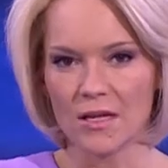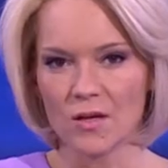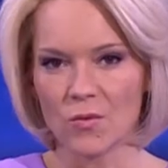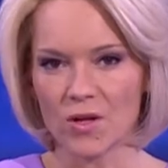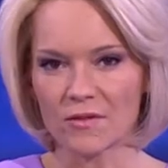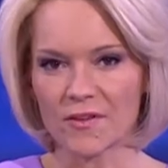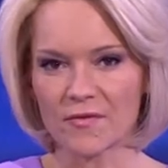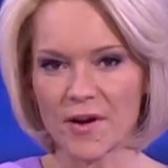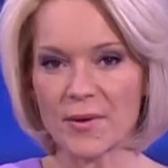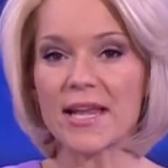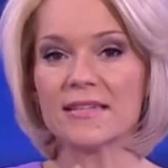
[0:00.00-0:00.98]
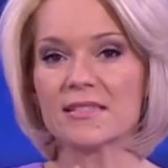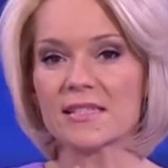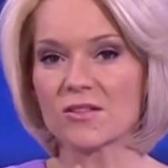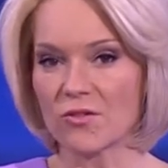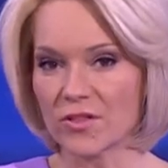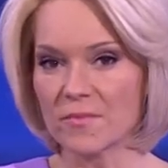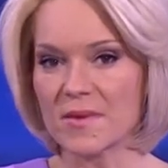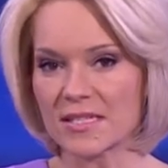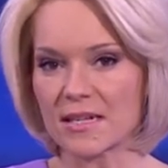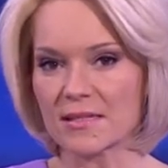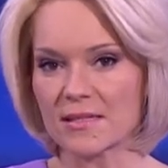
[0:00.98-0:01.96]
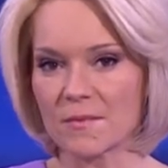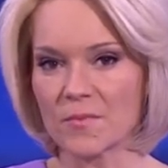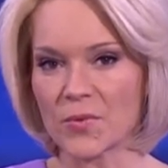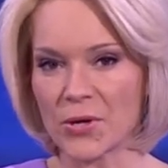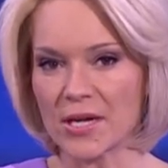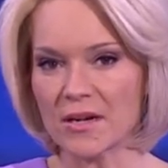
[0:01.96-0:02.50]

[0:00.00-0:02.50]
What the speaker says: Well, for the very latest on the missing submarine,